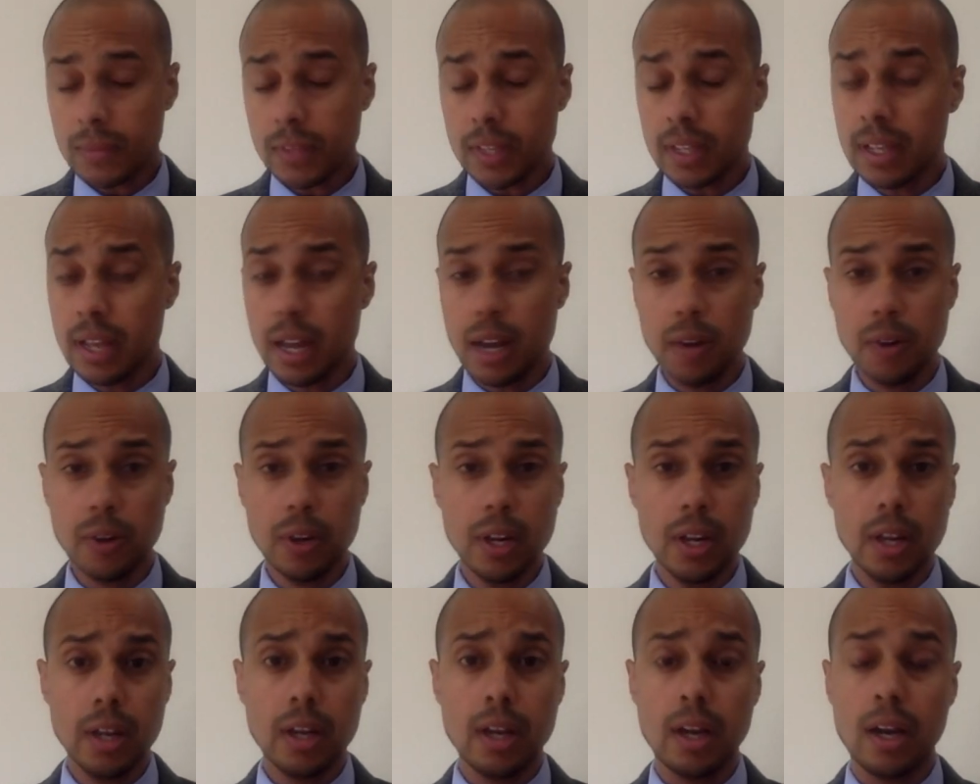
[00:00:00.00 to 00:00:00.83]
Now,
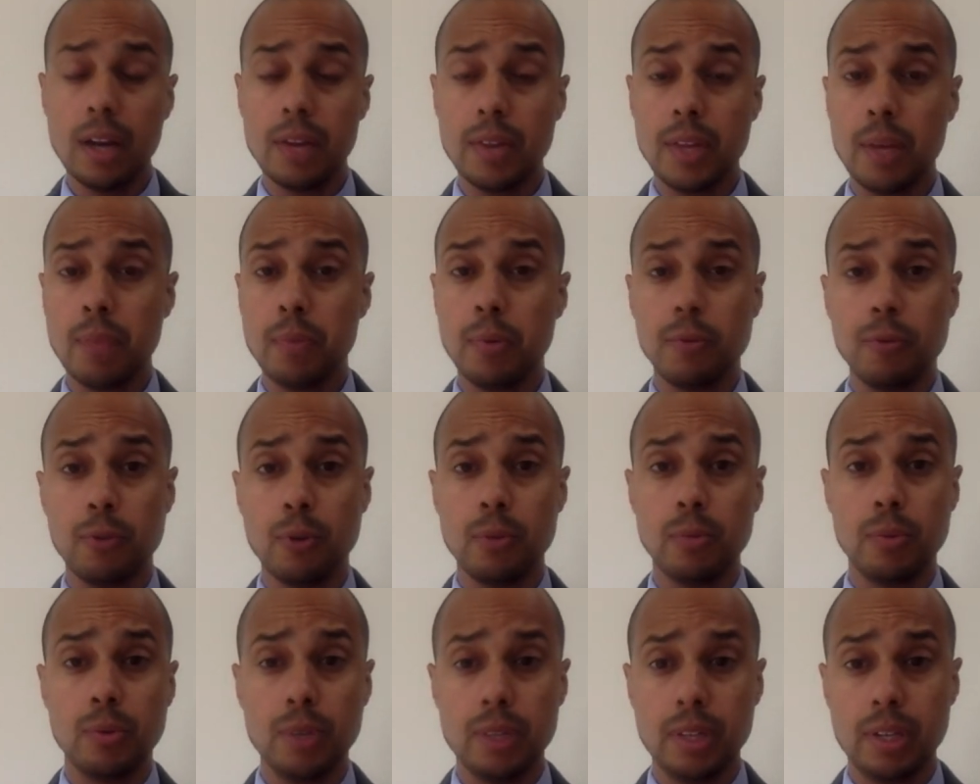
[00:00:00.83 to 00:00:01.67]
that
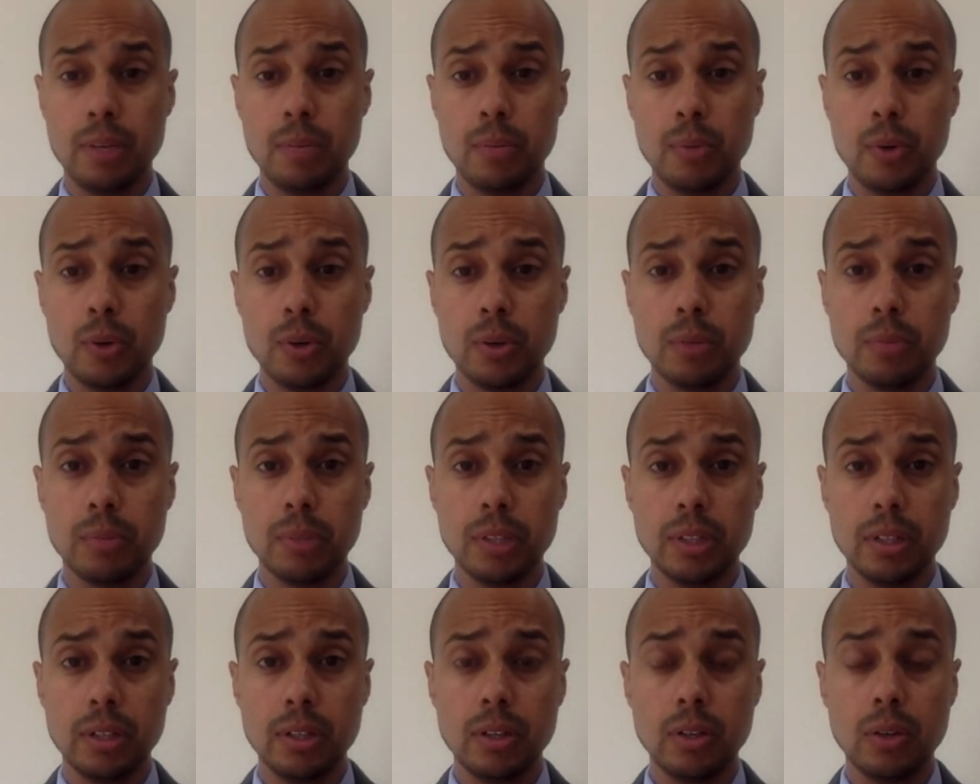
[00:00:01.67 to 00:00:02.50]
performed really important
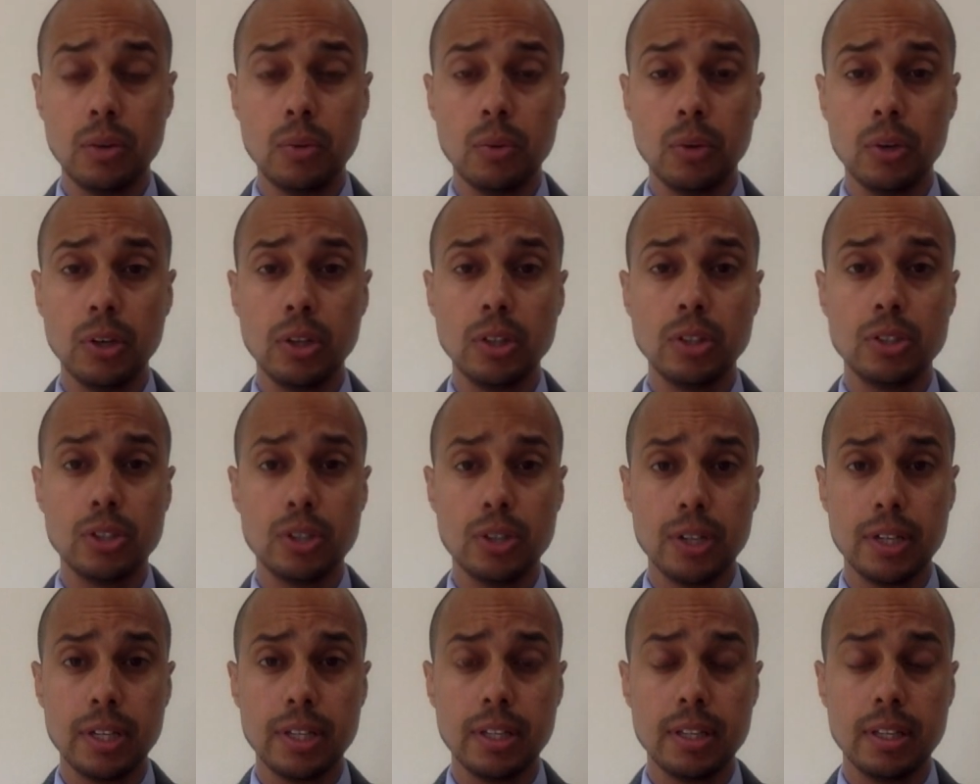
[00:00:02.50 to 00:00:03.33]
political work
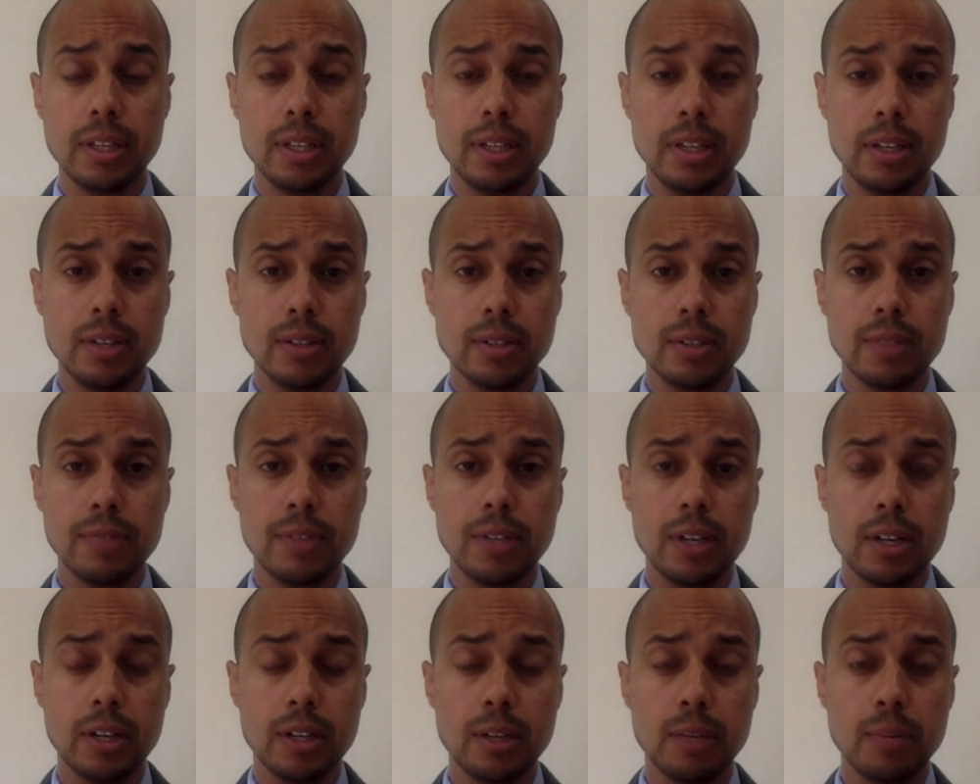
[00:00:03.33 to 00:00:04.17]
during the years of
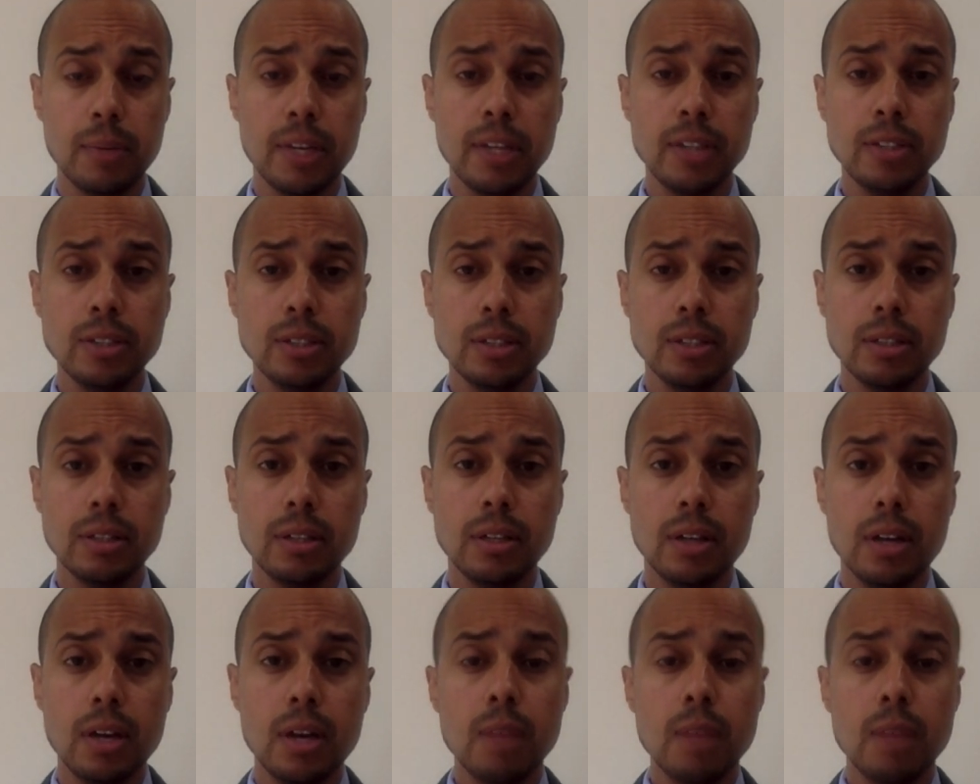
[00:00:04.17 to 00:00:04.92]
the occupation,